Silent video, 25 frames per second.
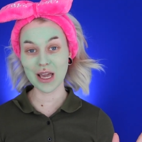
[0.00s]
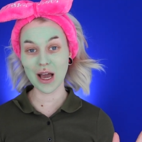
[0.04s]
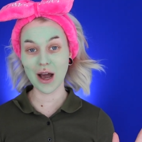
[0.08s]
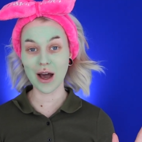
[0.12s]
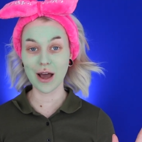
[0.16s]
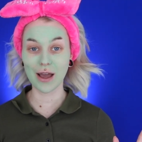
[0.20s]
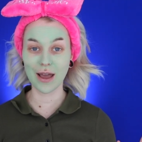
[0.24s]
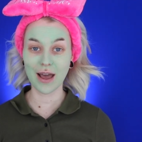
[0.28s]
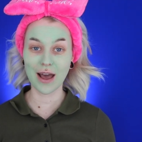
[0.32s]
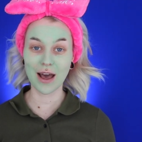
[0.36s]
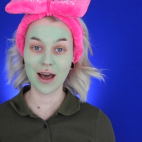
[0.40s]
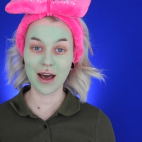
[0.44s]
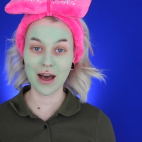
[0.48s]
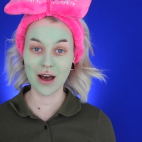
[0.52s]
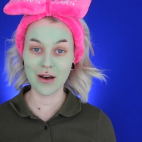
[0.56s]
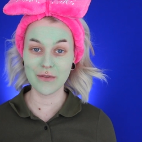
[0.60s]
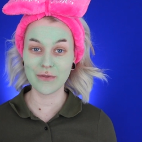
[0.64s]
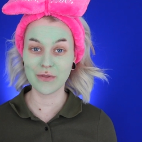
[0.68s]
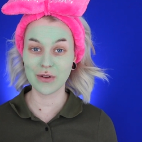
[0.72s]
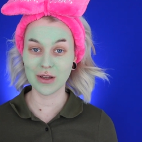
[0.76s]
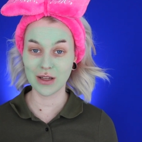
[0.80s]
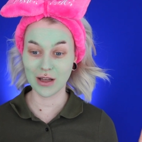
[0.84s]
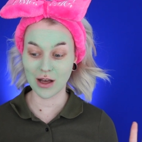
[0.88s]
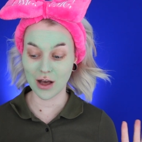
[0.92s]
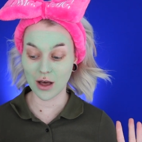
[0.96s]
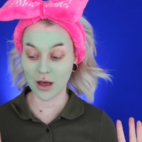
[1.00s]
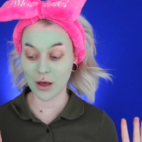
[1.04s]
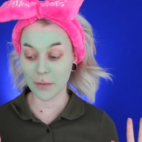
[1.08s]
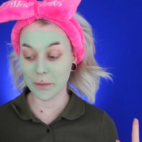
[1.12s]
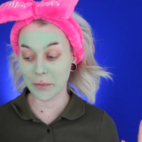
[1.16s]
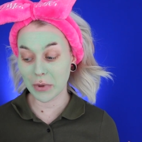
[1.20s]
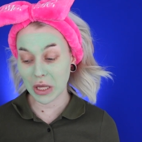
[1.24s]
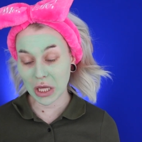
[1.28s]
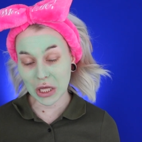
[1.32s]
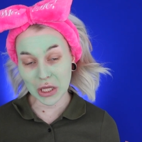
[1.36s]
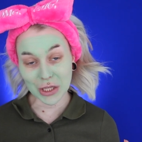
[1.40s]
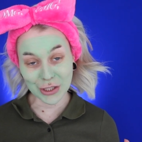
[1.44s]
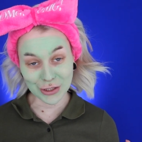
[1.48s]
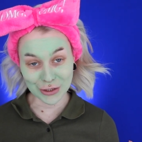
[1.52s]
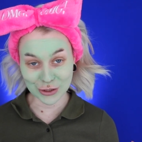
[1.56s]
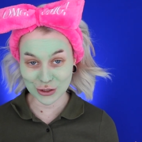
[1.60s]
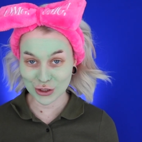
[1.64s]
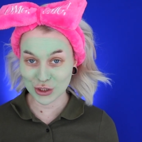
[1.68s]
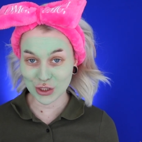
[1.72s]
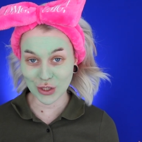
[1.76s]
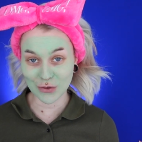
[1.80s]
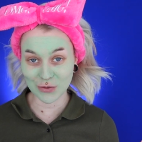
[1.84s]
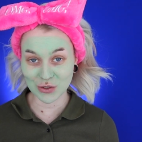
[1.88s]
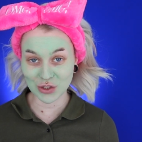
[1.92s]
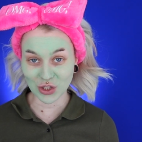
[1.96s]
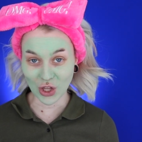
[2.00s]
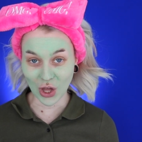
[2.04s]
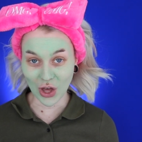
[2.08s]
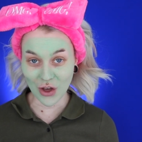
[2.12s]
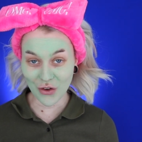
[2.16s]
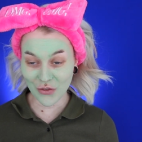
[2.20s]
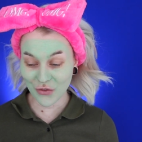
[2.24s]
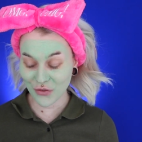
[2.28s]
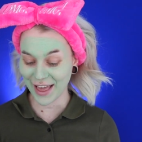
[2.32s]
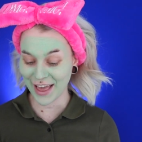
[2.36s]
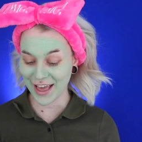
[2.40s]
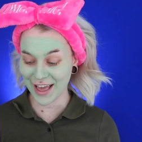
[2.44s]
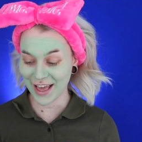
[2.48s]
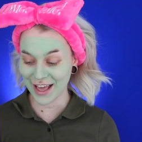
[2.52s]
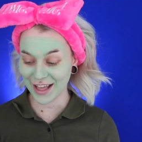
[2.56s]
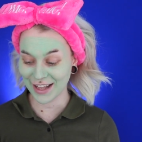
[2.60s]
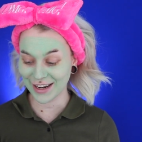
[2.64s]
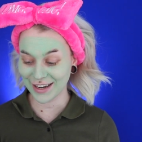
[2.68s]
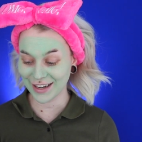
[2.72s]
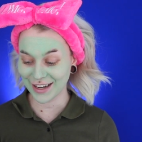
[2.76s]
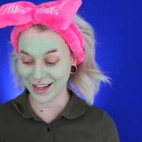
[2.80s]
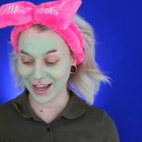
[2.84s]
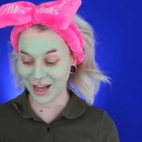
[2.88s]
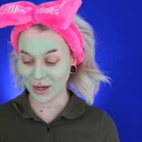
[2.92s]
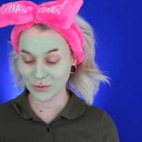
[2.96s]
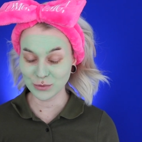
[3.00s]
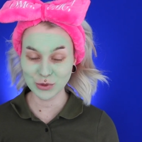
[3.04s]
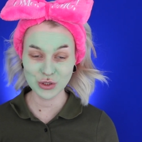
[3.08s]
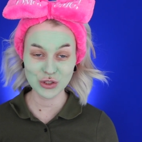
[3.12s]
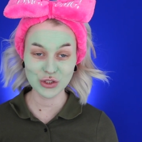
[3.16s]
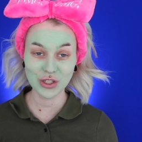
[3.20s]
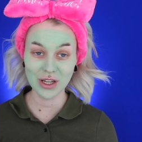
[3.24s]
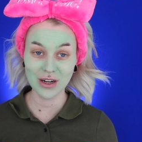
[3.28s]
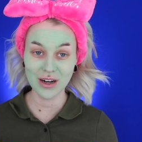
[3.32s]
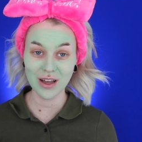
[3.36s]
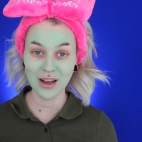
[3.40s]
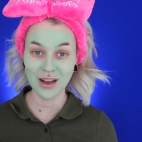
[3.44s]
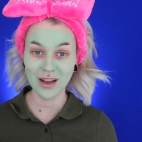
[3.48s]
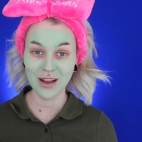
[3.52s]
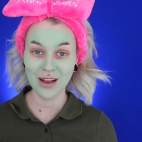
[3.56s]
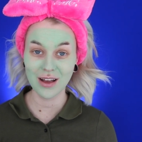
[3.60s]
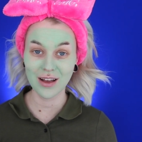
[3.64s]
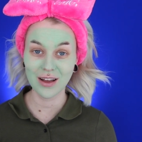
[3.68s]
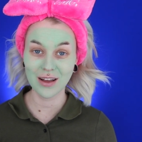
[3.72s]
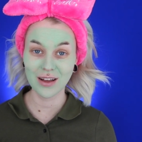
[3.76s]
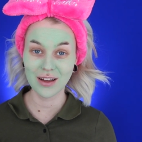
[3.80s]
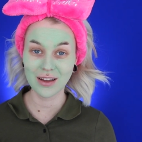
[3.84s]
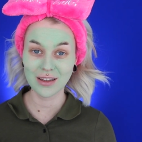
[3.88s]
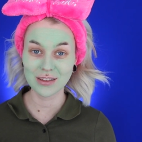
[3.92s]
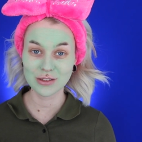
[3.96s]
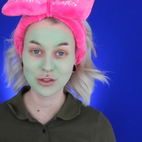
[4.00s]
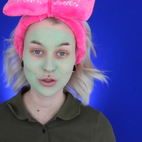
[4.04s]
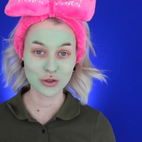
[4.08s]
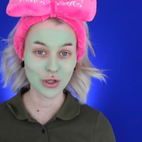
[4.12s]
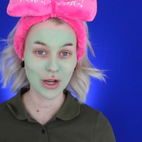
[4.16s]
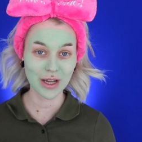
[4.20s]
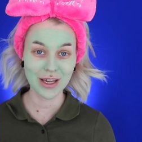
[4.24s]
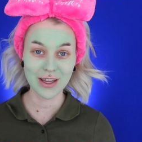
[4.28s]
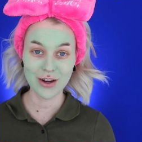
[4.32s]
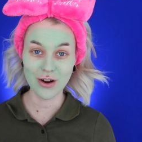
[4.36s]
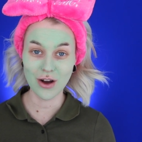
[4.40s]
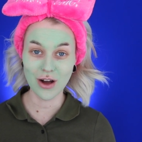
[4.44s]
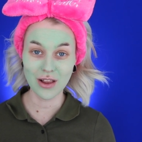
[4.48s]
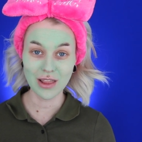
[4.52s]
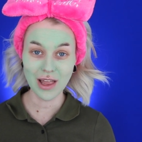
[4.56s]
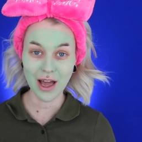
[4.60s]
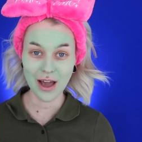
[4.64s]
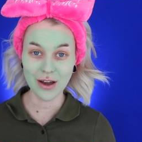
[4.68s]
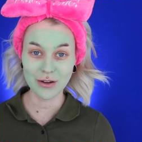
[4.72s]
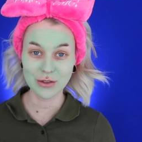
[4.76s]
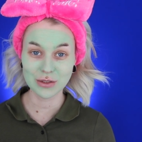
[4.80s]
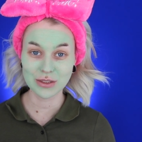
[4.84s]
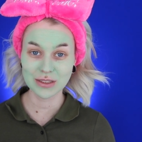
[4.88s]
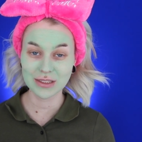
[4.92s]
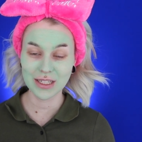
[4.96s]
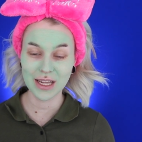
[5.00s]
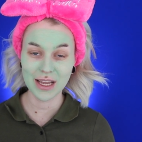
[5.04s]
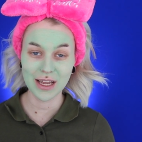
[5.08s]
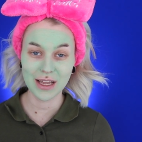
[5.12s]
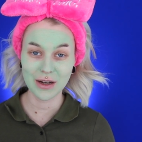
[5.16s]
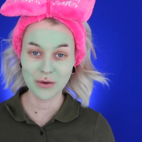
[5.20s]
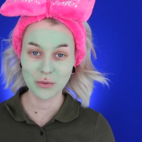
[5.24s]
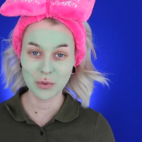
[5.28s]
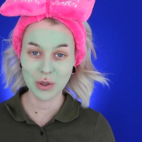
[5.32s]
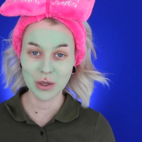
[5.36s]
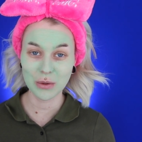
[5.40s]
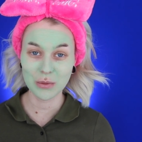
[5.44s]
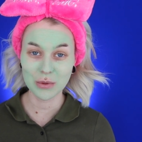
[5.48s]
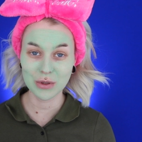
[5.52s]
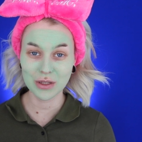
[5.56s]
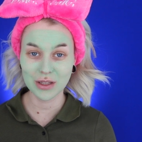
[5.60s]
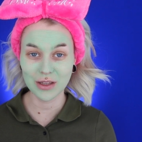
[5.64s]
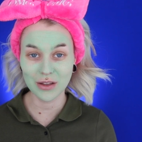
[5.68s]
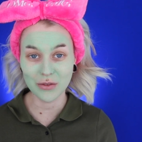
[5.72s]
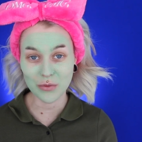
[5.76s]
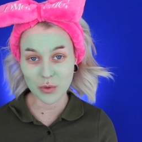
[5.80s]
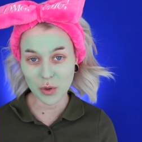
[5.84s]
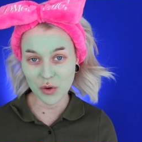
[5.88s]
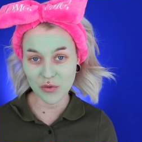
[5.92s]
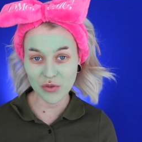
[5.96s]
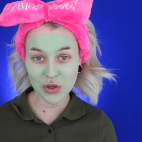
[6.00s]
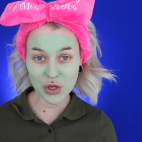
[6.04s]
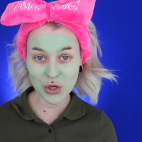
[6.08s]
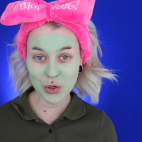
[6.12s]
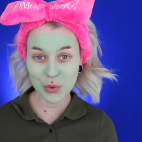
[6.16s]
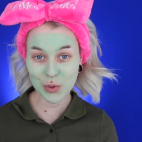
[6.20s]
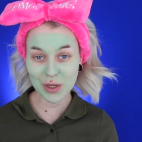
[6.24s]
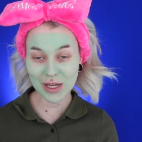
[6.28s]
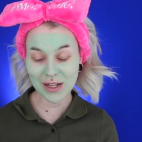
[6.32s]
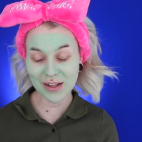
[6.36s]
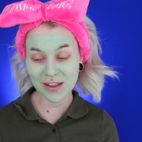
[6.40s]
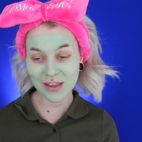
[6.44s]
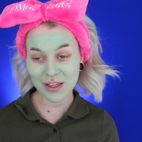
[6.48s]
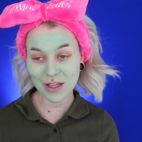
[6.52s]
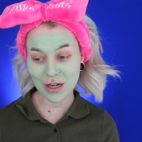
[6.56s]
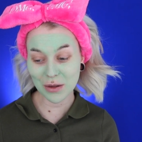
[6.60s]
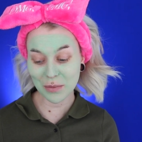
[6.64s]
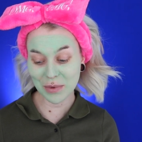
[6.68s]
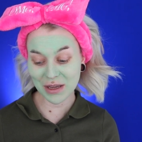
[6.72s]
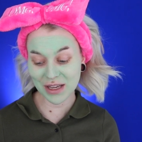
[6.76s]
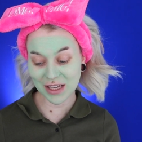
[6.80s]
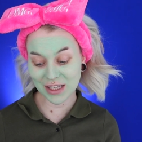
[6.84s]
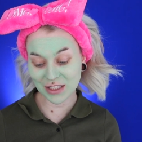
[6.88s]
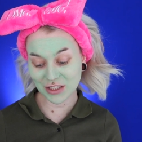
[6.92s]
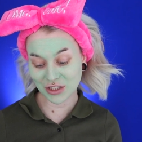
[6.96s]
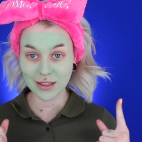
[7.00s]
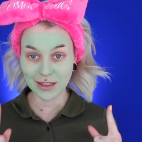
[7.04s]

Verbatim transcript: I have a bunch of stuff and I'm just gonna try it all out and we will review it a little bit.